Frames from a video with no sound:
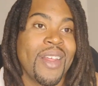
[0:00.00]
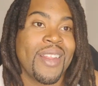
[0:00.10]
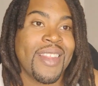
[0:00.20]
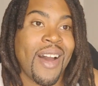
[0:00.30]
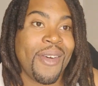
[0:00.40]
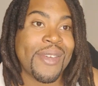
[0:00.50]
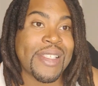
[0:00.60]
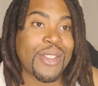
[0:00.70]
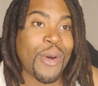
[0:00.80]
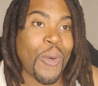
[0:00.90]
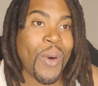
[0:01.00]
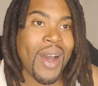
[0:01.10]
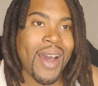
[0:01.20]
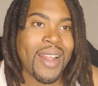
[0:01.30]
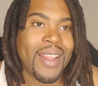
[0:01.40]
Y'all is so
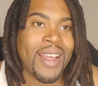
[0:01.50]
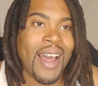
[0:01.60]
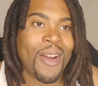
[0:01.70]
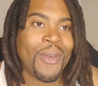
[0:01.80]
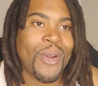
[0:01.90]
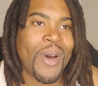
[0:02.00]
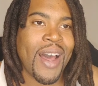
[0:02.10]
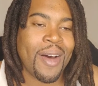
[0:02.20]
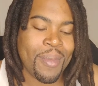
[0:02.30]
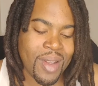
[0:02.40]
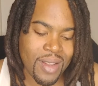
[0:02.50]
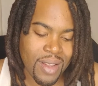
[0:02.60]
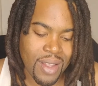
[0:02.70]
quiet in here. I don't know how I'm.